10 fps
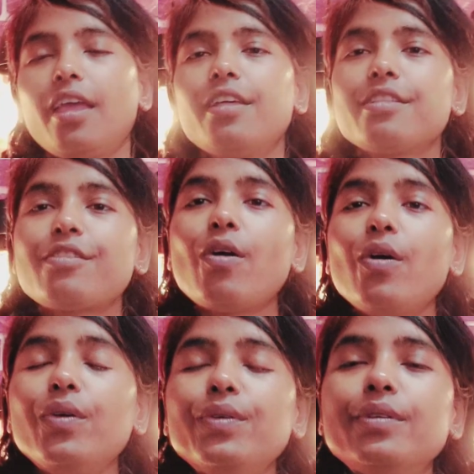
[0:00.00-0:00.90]

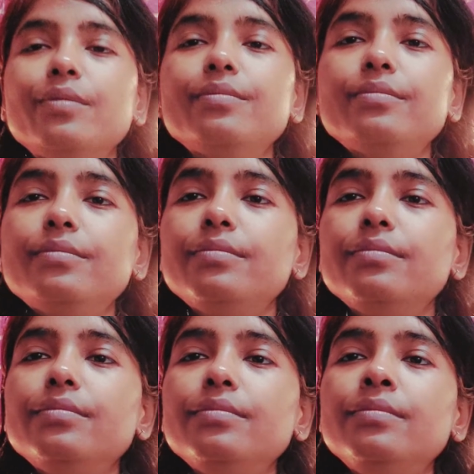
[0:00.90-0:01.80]
So
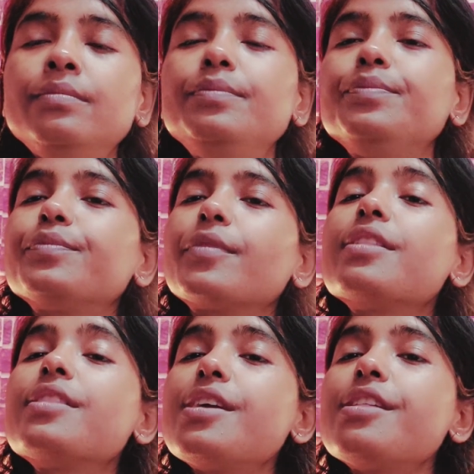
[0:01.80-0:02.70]

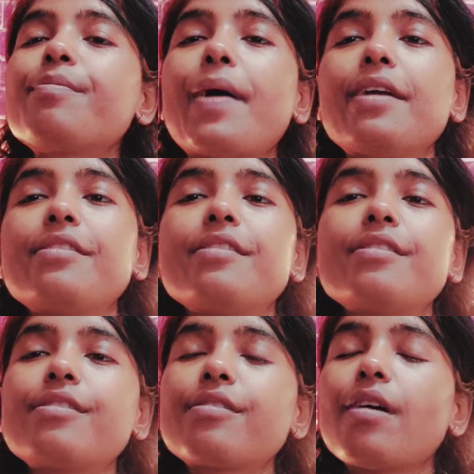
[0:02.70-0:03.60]
these
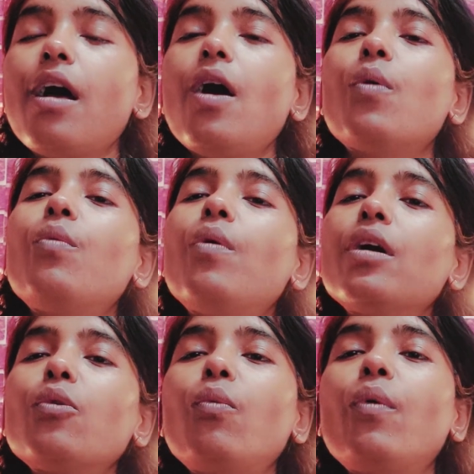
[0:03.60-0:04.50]
spices
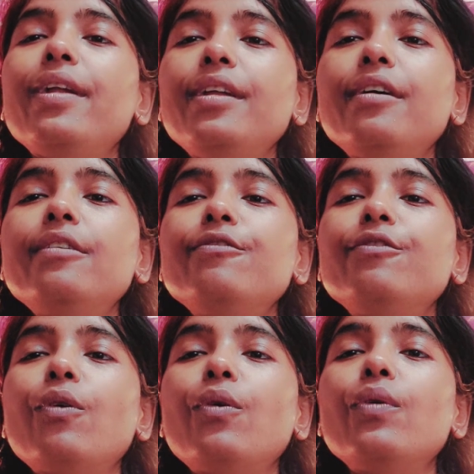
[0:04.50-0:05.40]
work wonder
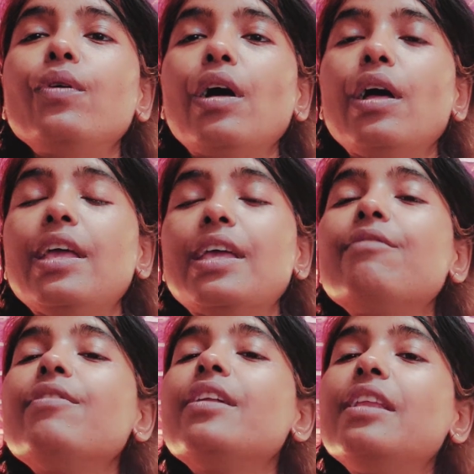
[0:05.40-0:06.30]
for
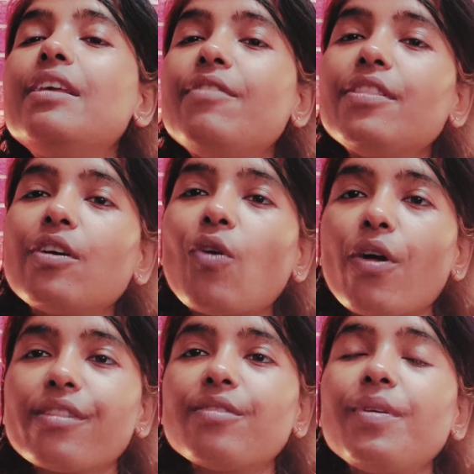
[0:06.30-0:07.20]
even relieving the
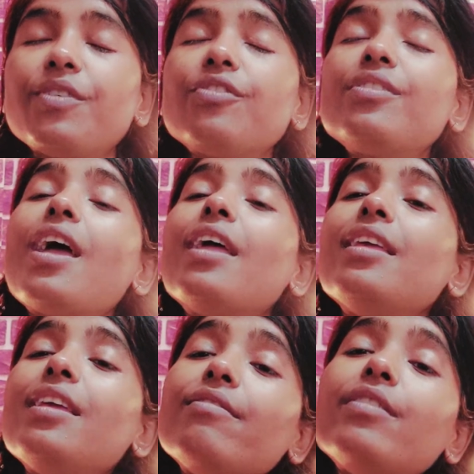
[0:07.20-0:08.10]
constipation and
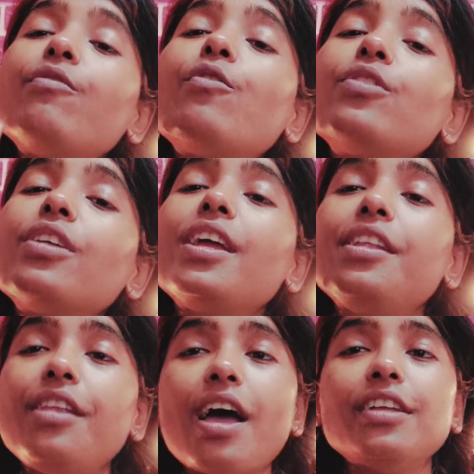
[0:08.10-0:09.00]
even for the
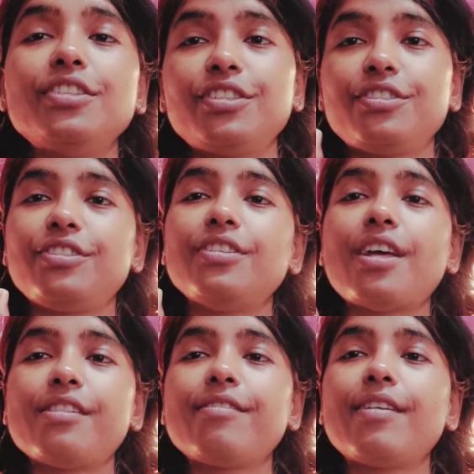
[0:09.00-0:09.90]
indigestion
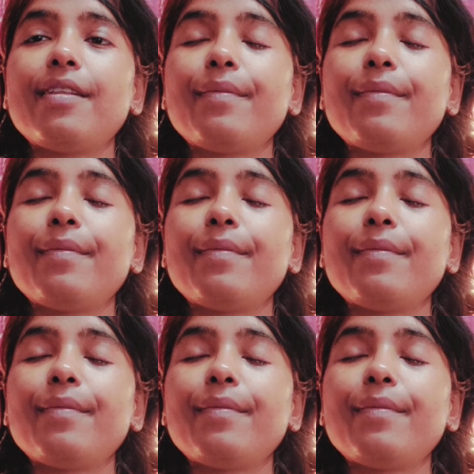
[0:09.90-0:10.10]
as well.